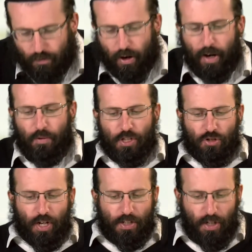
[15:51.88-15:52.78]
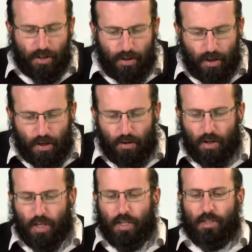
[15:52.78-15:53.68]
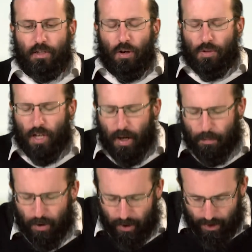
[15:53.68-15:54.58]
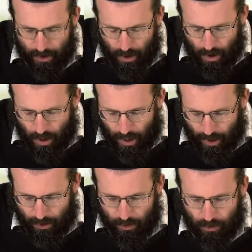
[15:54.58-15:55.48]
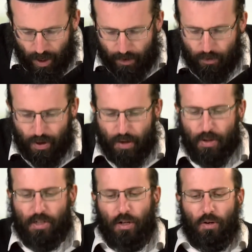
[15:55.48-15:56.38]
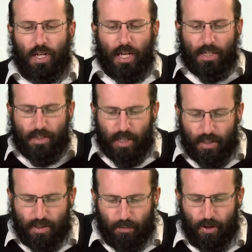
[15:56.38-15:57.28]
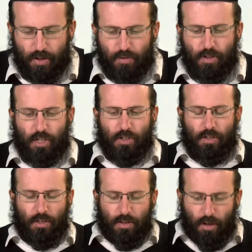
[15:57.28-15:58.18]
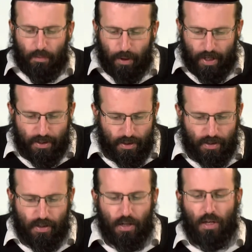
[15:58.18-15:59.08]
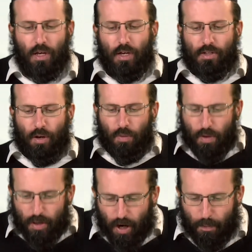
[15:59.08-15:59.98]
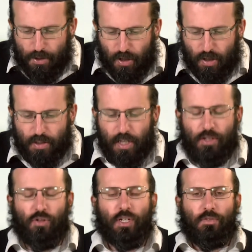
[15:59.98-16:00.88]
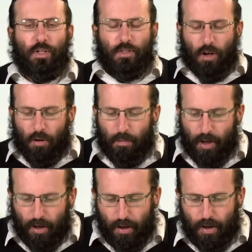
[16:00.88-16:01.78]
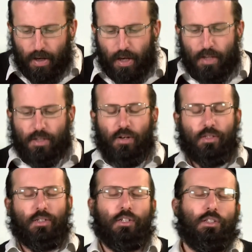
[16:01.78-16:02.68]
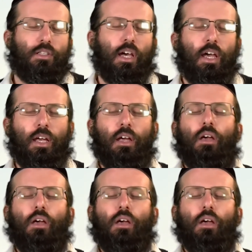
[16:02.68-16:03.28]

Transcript: very restricted in this whole time period. And thankfully, we're slowly lessening some of those restrictions in certain places. So the opportunity during Sefirat Omer is not to just say,